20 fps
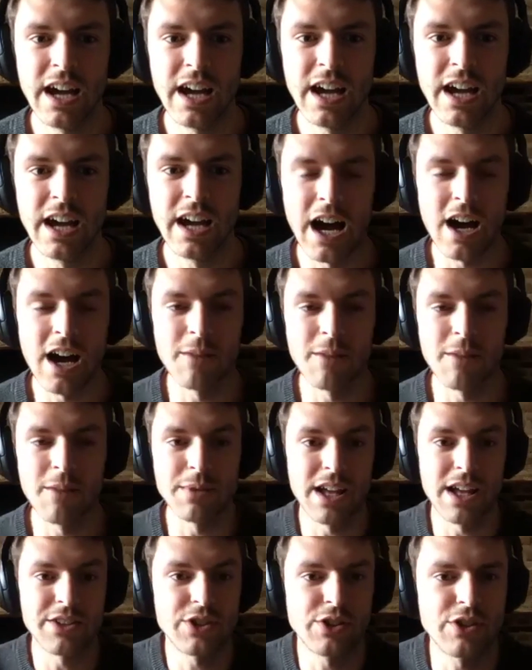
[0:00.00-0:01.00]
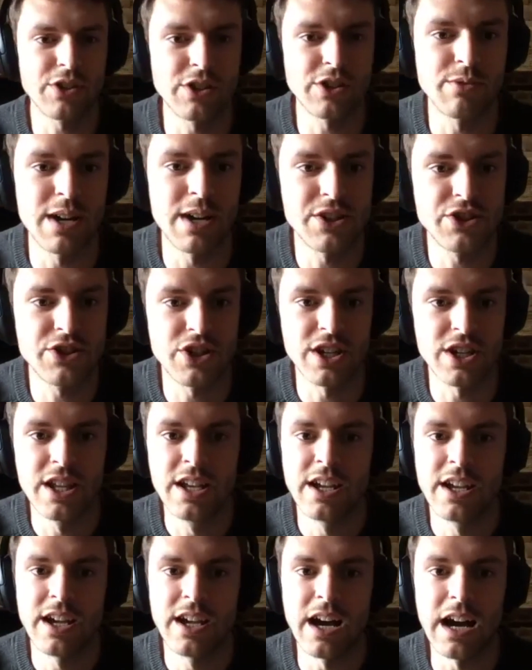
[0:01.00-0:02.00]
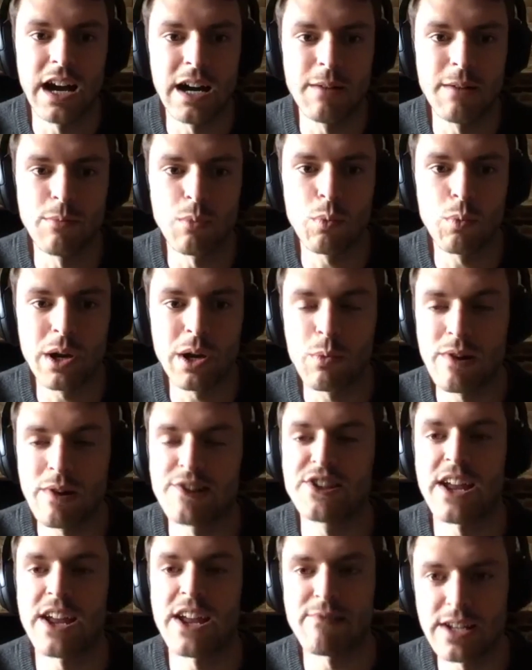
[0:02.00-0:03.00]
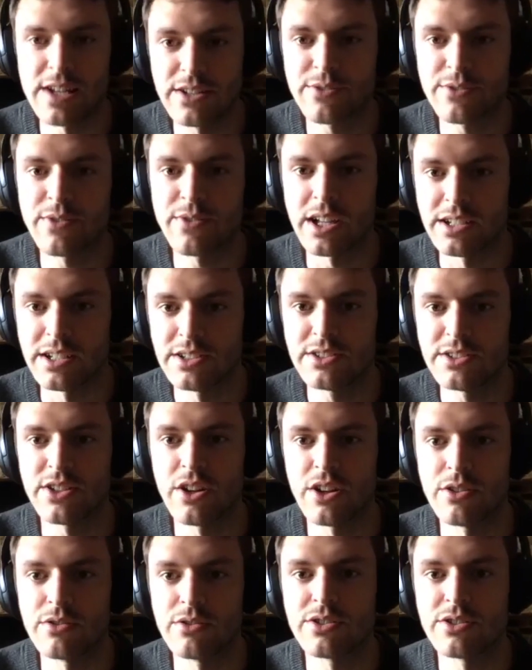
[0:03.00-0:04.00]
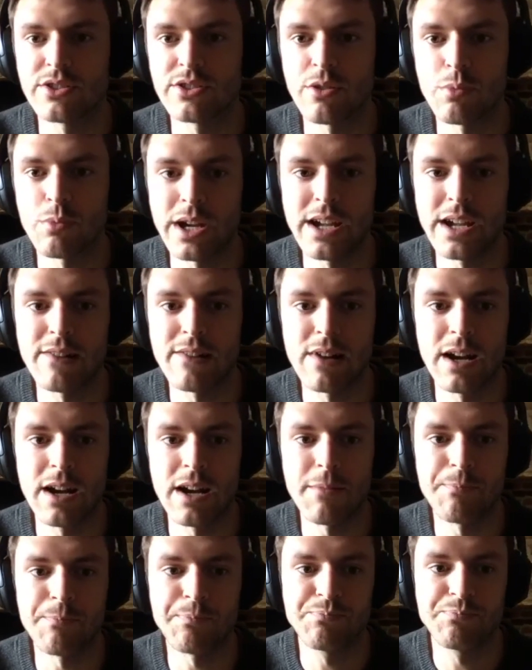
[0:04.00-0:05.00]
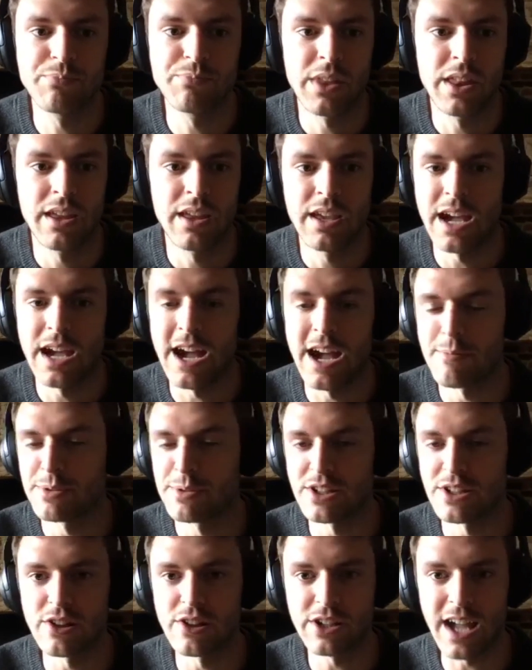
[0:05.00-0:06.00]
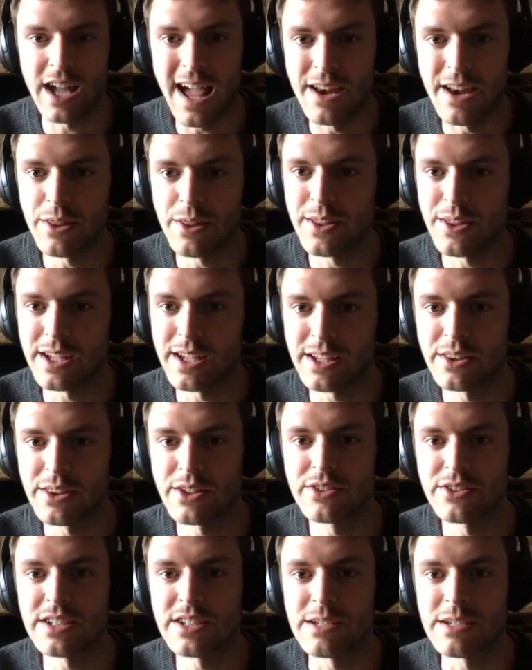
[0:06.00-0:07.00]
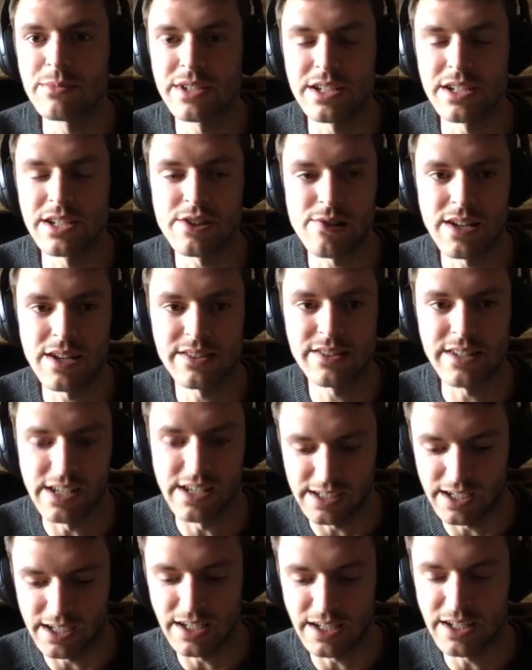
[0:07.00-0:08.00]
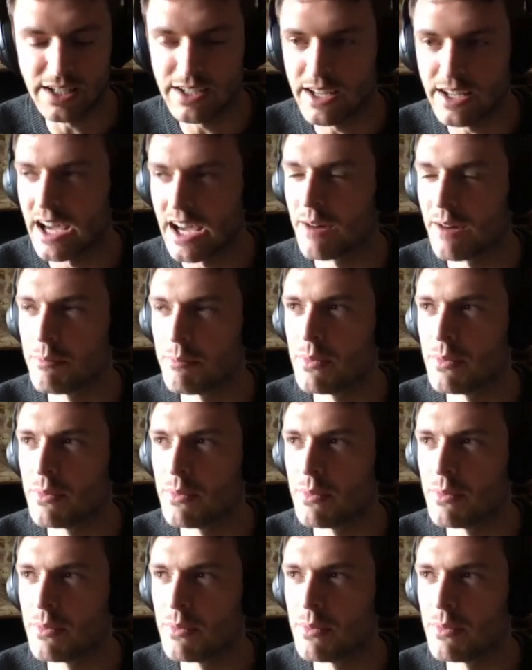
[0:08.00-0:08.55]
Yeah, it's a good question. We're a generalist fund, so we're happy to look at anything that seems interesting, and